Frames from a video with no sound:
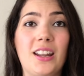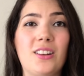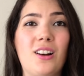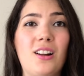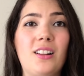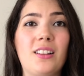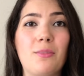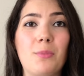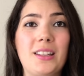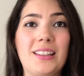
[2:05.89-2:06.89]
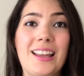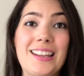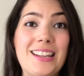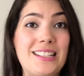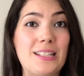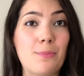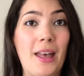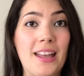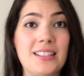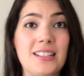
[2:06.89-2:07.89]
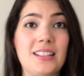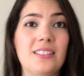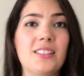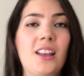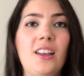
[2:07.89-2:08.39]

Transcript: and all have been like independent